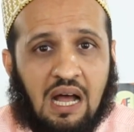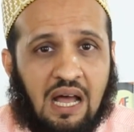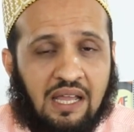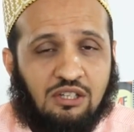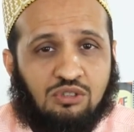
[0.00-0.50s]

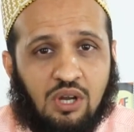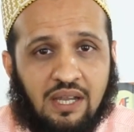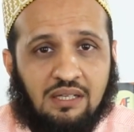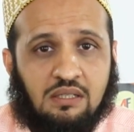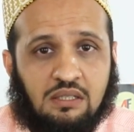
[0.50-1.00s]
i
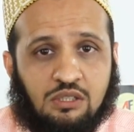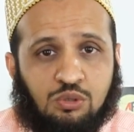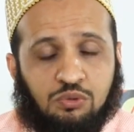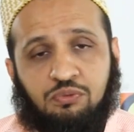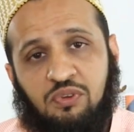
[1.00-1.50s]
tried
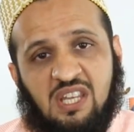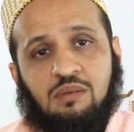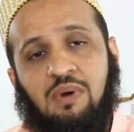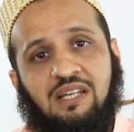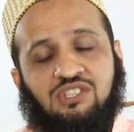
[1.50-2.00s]
to
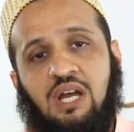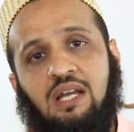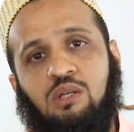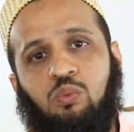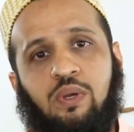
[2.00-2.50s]
feed my
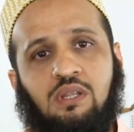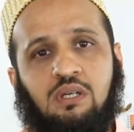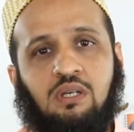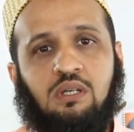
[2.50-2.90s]
child with